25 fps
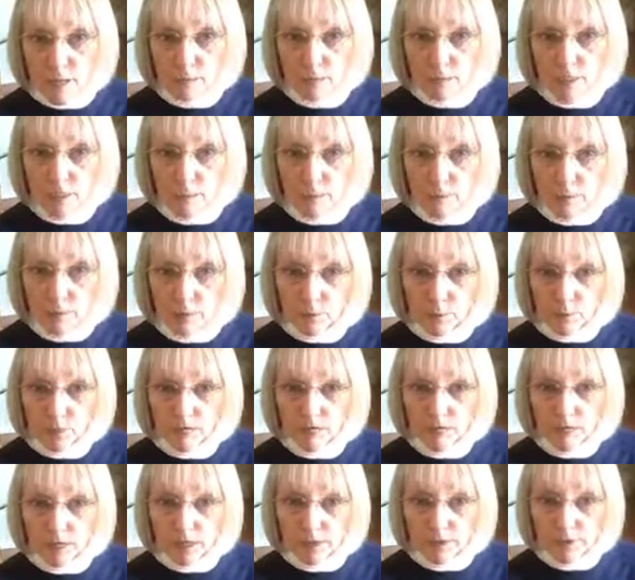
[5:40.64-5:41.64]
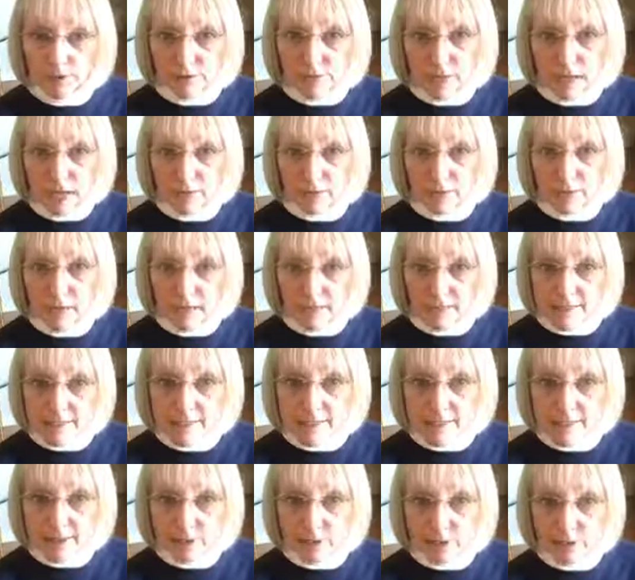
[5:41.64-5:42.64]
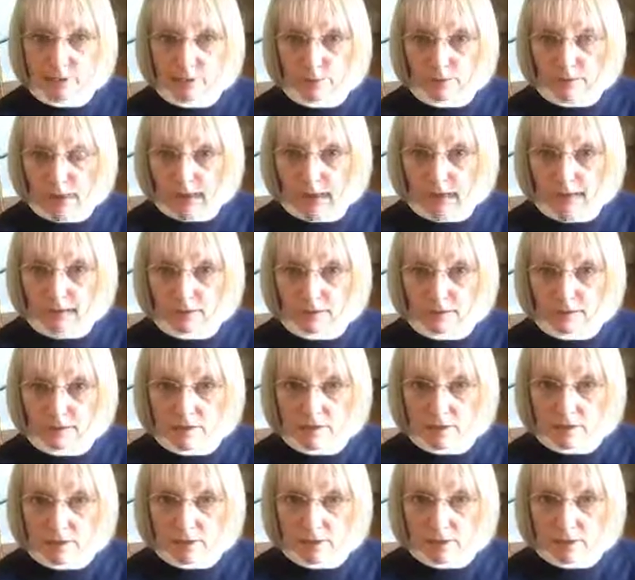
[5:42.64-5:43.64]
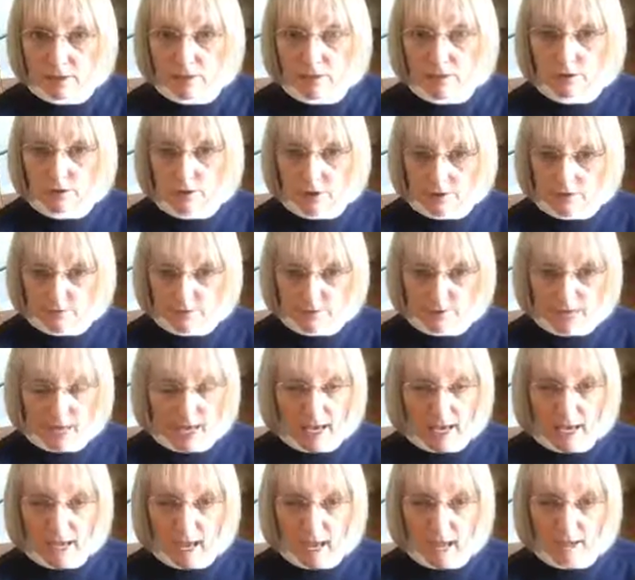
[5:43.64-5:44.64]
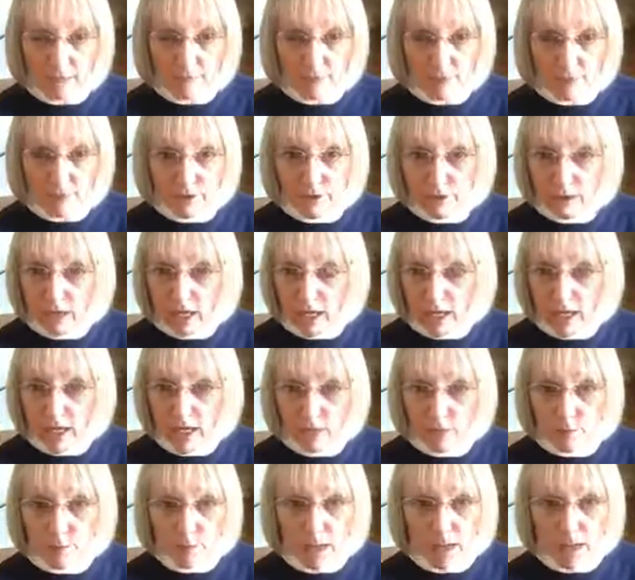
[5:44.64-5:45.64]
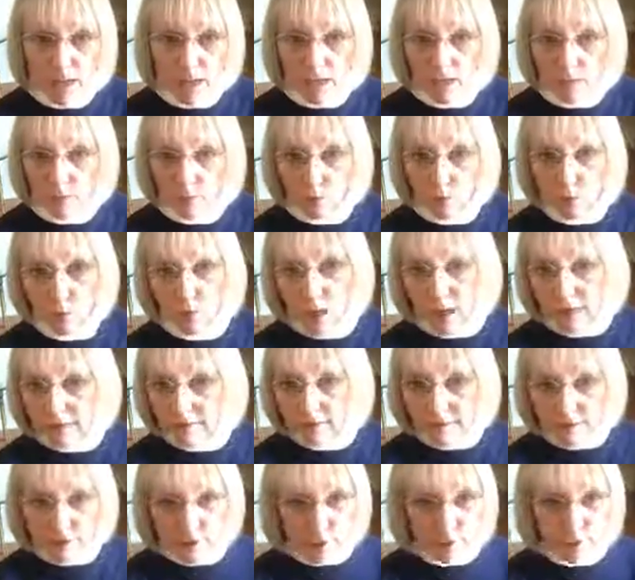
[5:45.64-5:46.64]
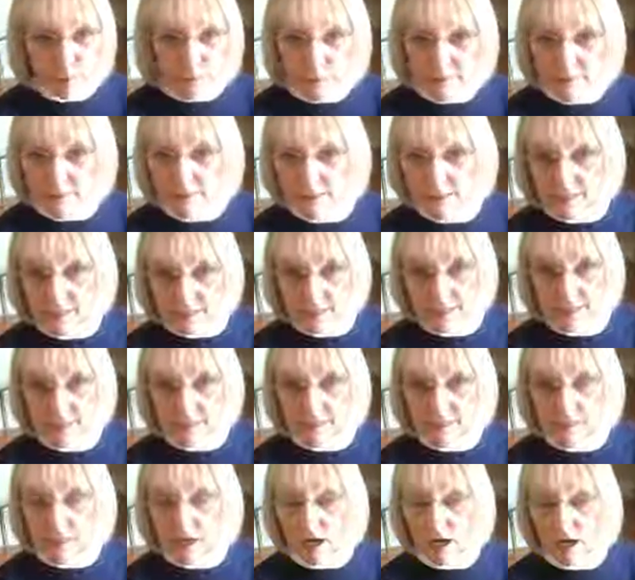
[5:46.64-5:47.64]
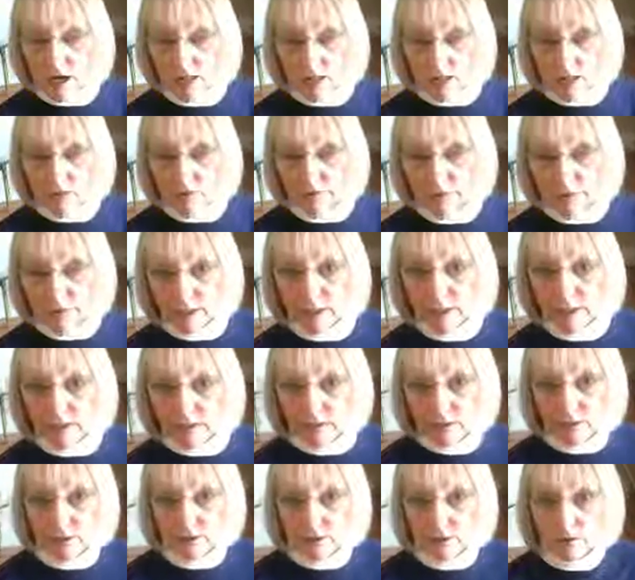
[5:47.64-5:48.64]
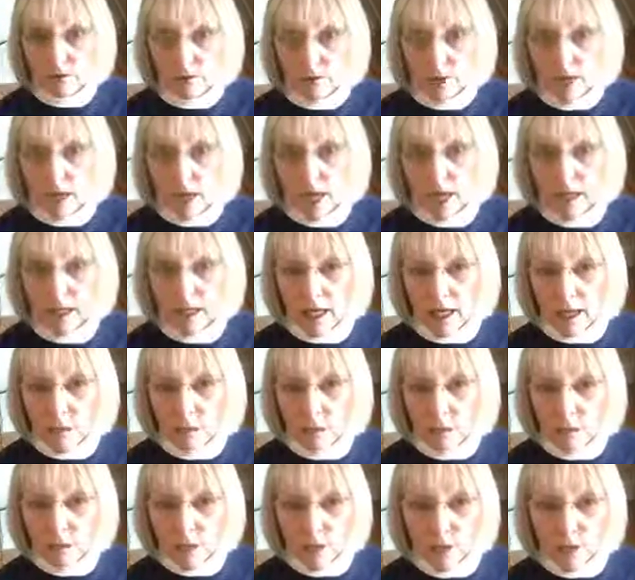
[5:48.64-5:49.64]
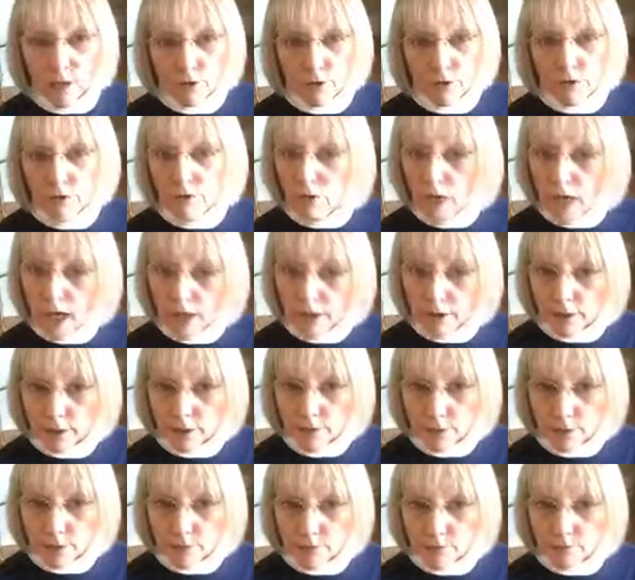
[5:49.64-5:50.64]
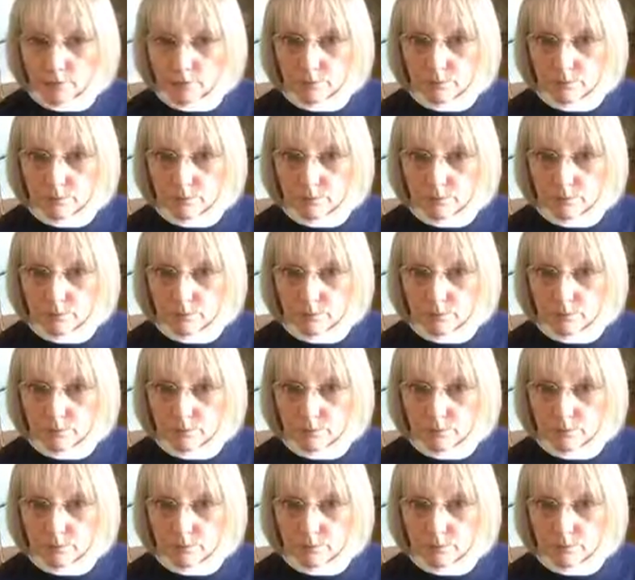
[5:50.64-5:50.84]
people will follow that pet sitter around if they have their name and what their business is on their vehicle, and they will know you're not home.